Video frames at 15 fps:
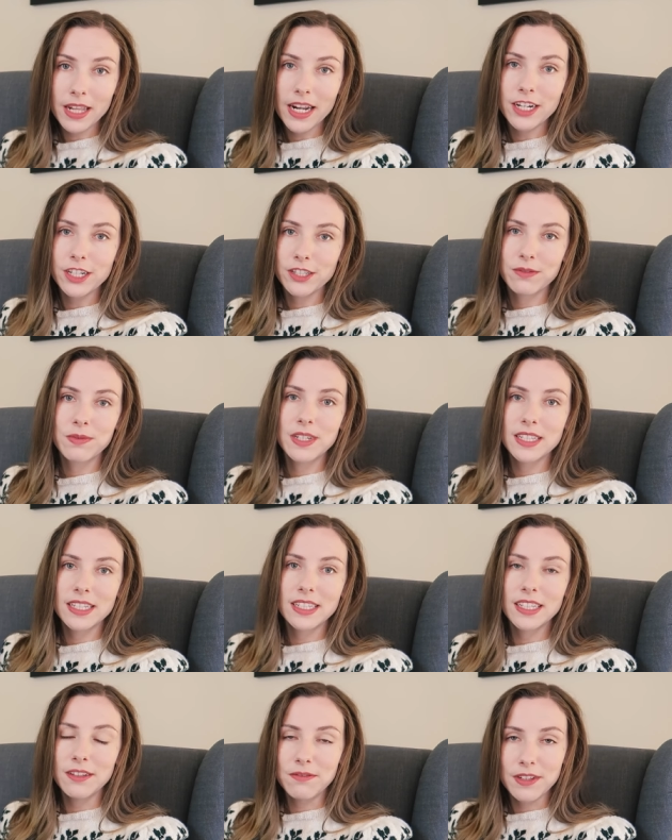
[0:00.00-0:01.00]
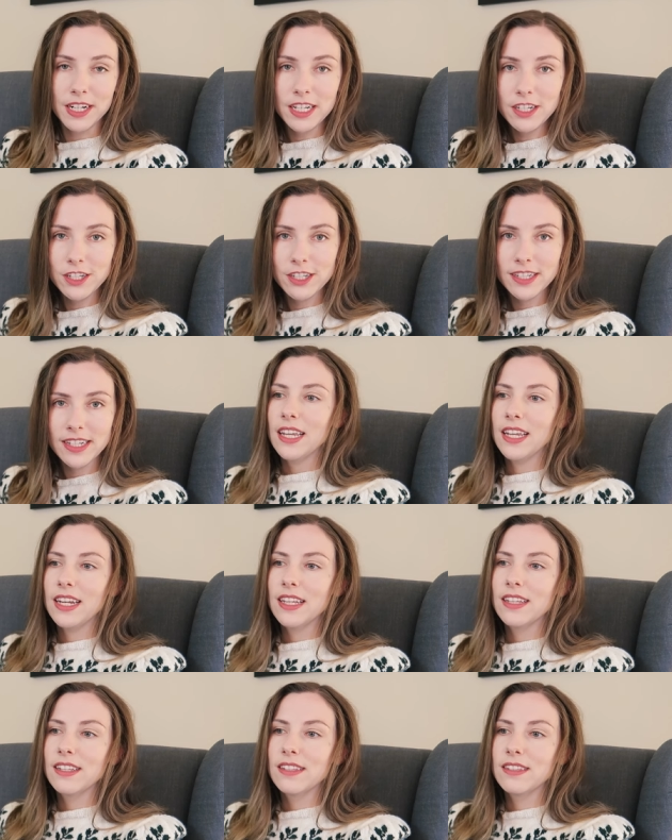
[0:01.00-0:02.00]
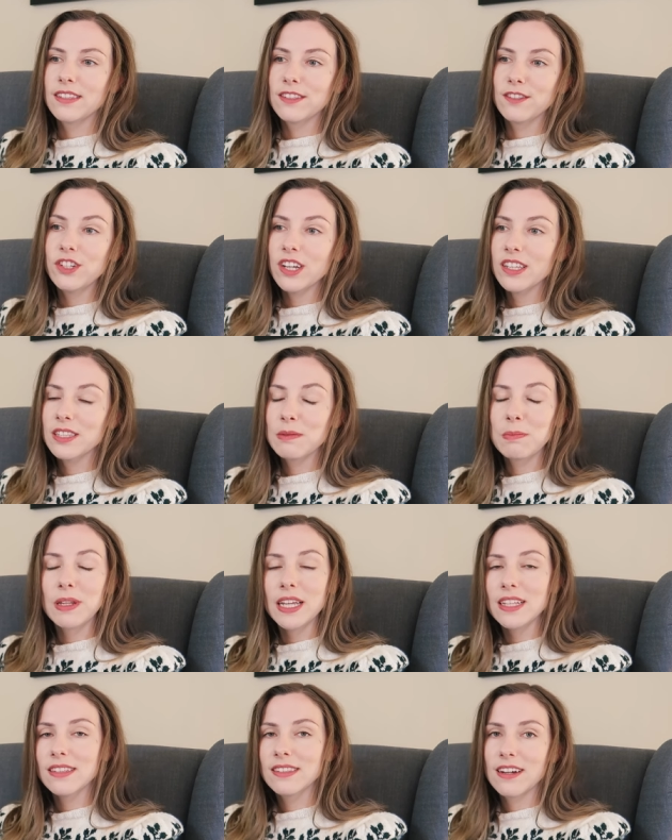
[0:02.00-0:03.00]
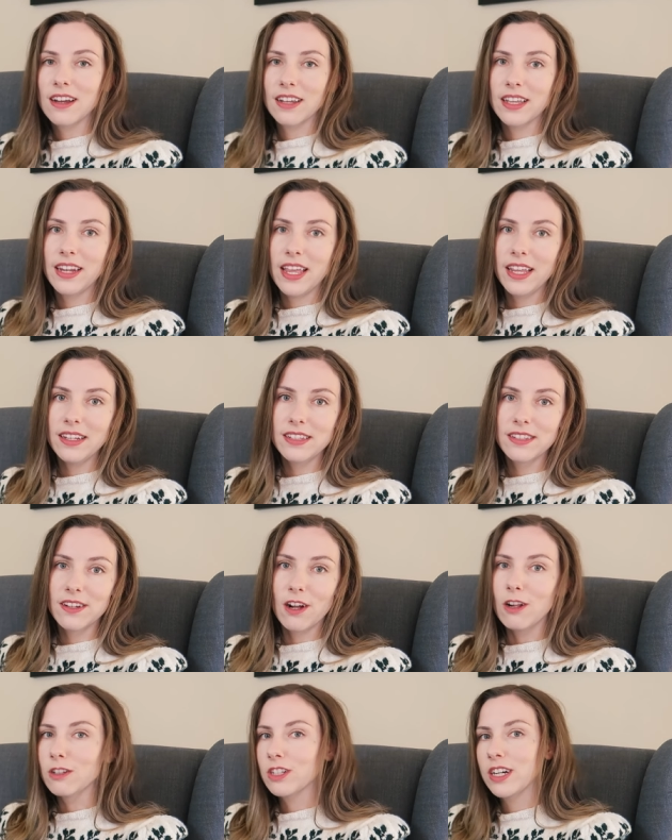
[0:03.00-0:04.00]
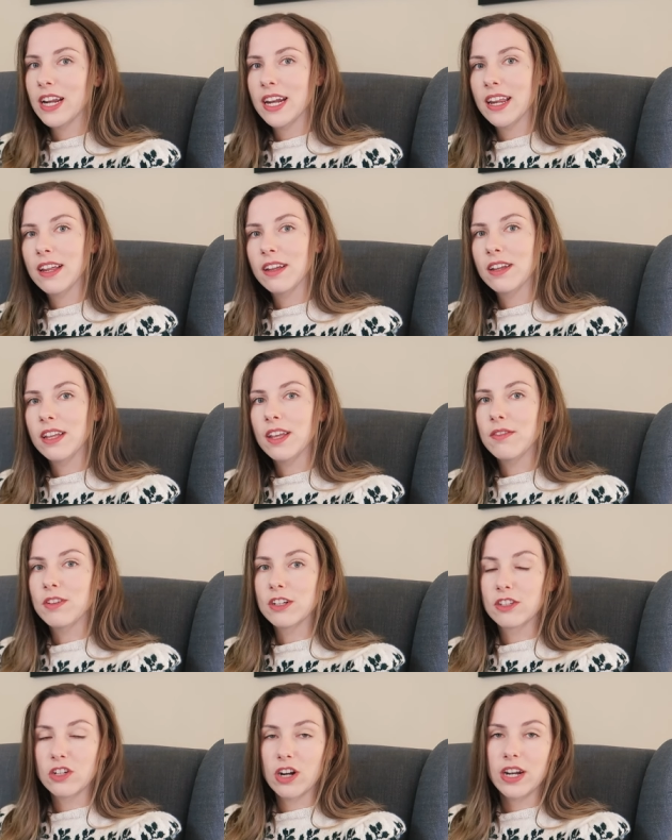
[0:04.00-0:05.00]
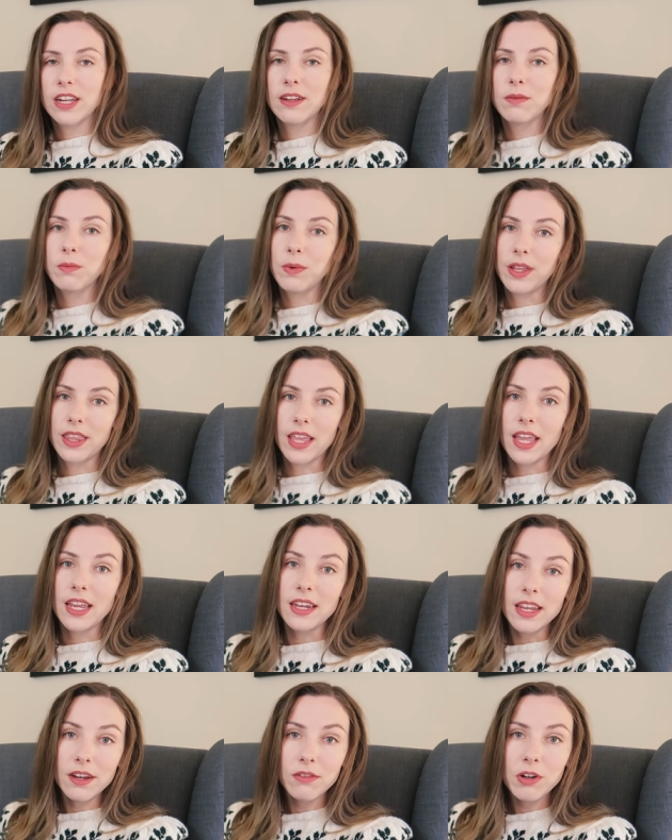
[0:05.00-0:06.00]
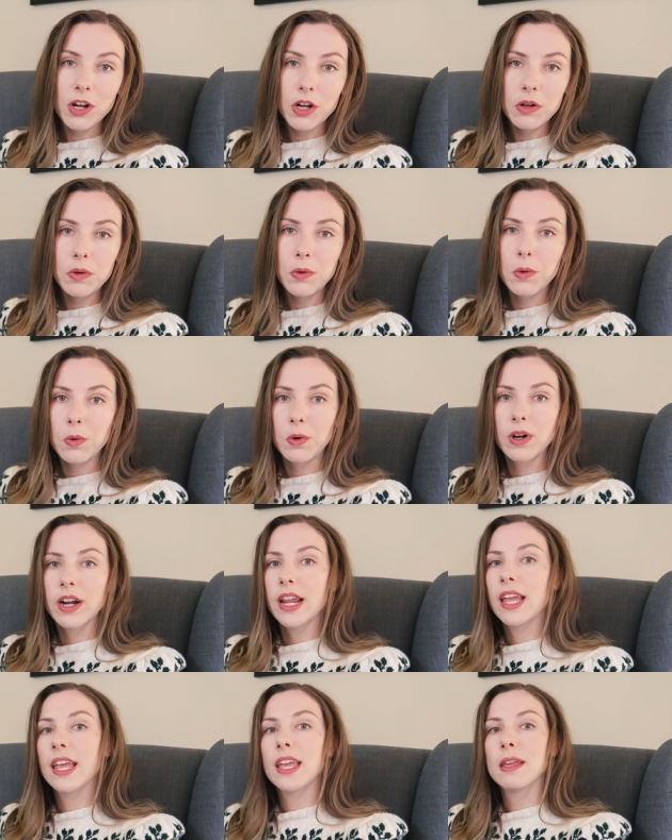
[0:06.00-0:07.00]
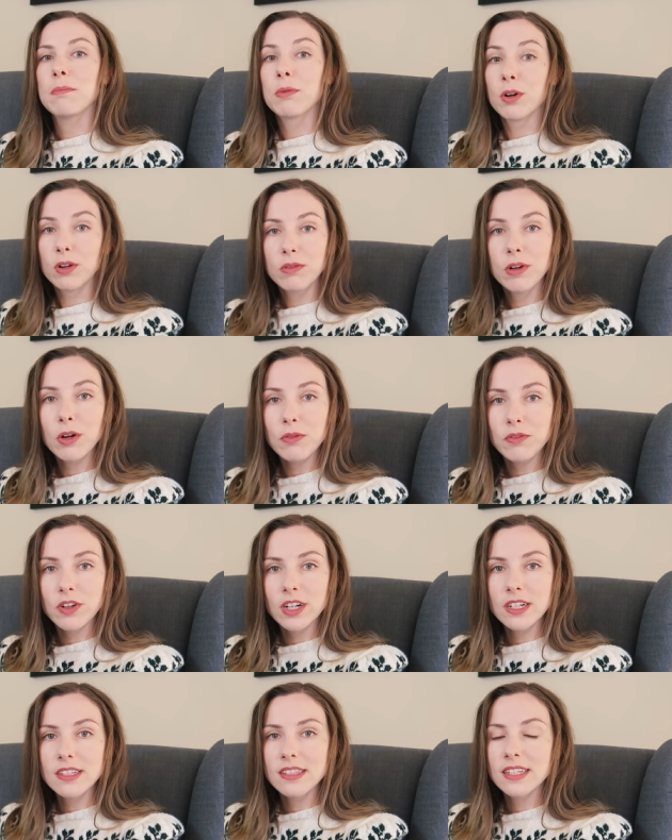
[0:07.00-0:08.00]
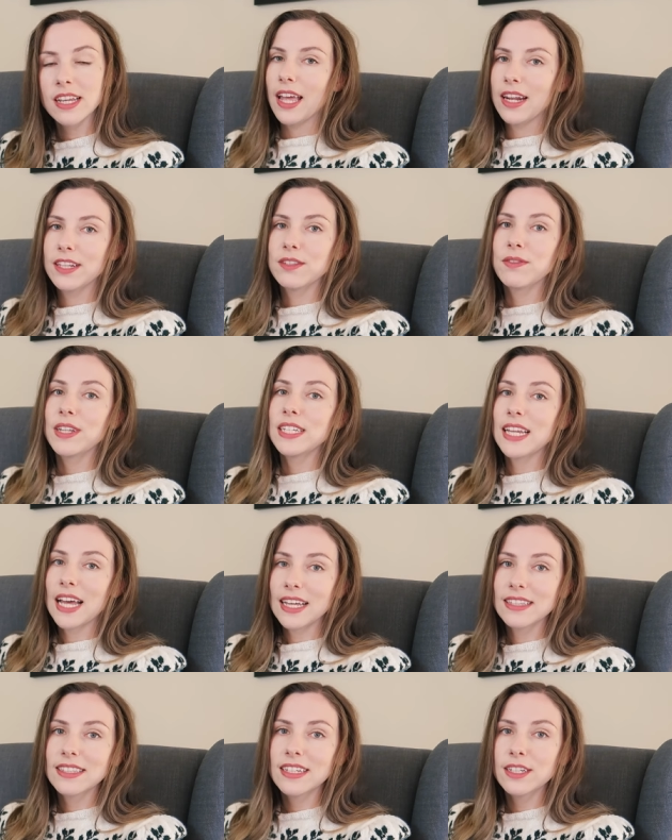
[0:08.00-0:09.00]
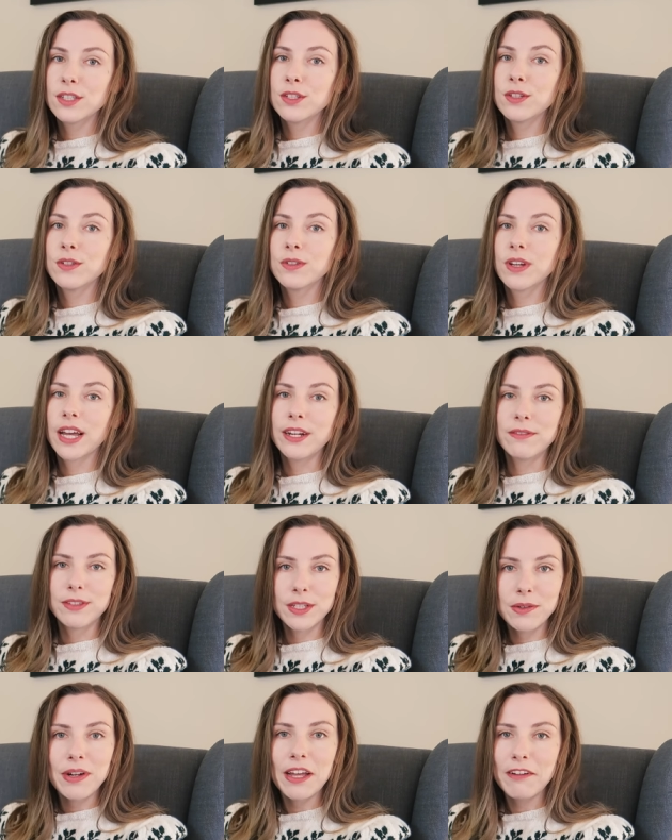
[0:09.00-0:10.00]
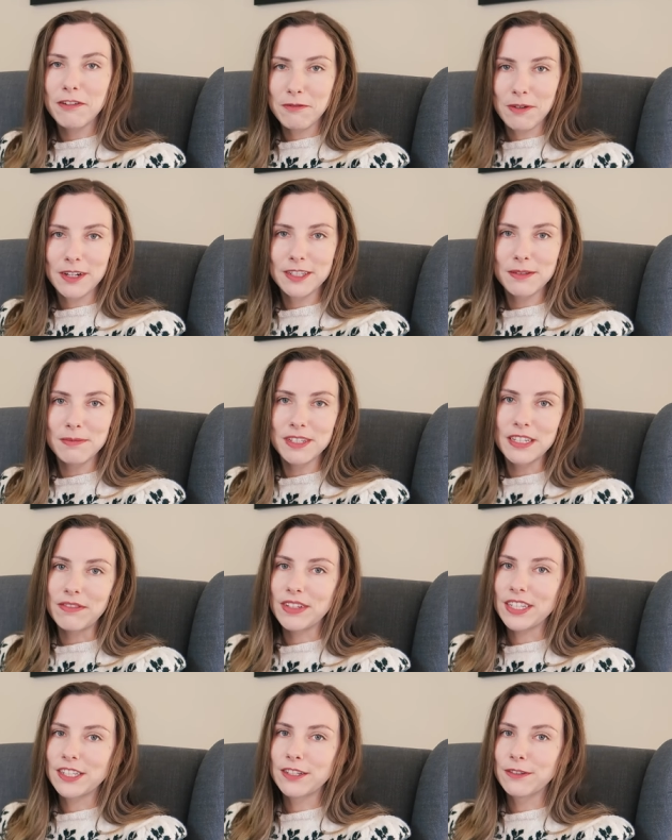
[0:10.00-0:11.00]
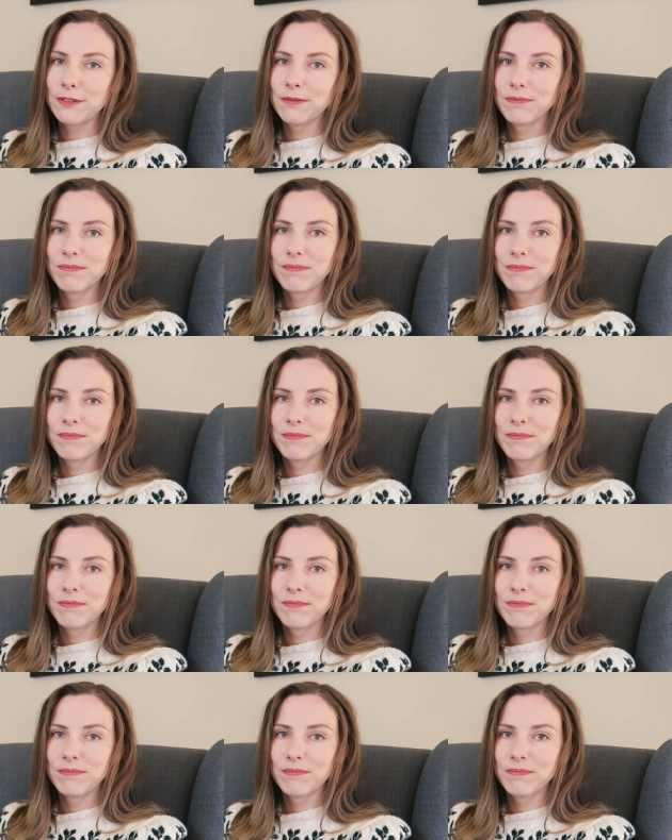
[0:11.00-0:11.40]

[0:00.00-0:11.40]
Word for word: that I just recently finished. It is just plain stockinette, alternating if you're starting with a knit row or a purl row first, and it's fantastic to kind of zone out and watch some TV too.